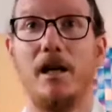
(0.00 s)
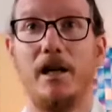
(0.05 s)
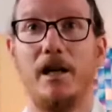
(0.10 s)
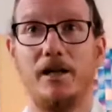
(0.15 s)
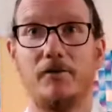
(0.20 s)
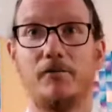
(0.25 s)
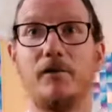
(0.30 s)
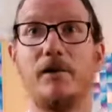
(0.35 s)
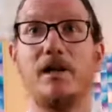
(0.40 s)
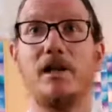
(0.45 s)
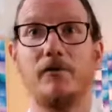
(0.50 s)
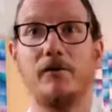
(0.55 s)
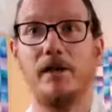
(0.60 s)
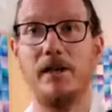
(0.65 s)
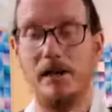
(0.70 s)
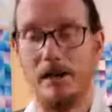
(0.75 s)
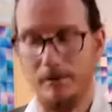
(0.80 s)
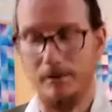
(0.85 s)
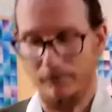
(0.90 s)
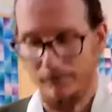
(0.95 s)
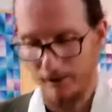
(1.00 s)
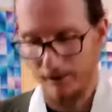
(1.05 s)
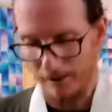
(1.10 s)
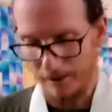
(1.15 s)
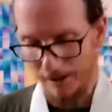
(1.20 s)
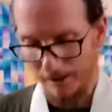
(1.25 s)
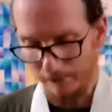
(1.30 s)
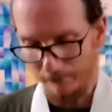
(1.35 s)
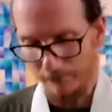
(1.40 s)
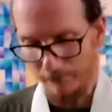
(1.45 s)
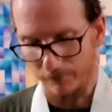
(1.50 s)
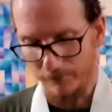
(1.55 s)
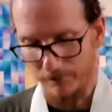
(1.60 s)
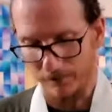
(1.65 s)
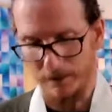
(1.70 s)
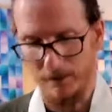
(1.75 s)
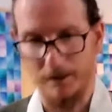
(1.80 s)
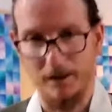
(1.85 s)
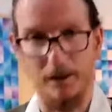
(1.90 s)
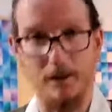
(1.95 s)
It's really, really, really helpful
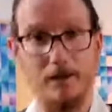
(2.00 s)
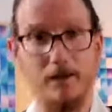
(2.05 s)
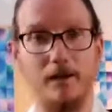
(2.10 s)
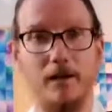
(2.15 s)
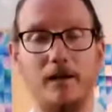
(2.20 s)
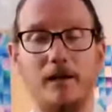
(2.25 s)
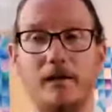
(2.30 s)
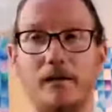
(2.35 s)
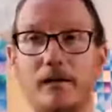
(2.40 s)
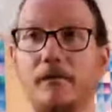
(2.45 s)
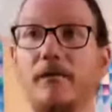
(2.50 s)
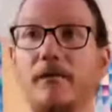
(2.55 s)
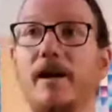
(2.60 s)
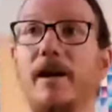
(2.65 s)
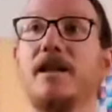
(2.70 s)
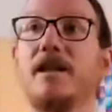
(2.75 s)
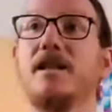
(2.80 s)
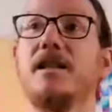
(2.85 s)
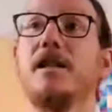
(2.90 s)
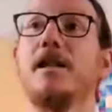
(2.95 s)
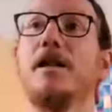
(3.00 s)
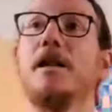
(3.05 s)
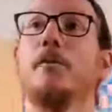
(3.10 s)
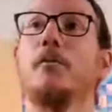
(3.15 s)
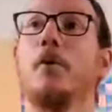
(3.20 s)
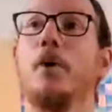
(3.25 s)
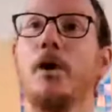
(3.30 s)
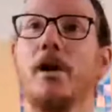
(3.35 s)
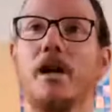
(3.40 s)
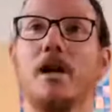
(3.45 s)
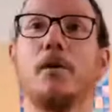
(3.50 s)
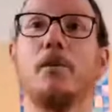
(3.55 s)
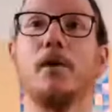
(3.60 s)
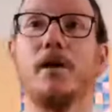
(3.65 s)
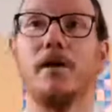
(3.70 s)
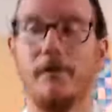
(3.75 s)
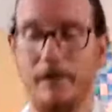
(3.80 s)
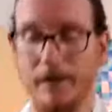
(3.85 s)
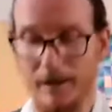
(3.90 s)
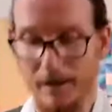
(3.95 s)
in facing and working
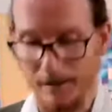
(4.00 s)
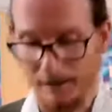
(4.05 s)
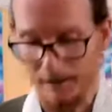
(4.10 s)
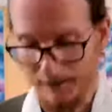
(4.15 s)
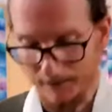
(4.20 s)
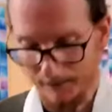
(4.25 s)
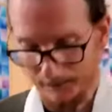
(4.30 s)
with fear.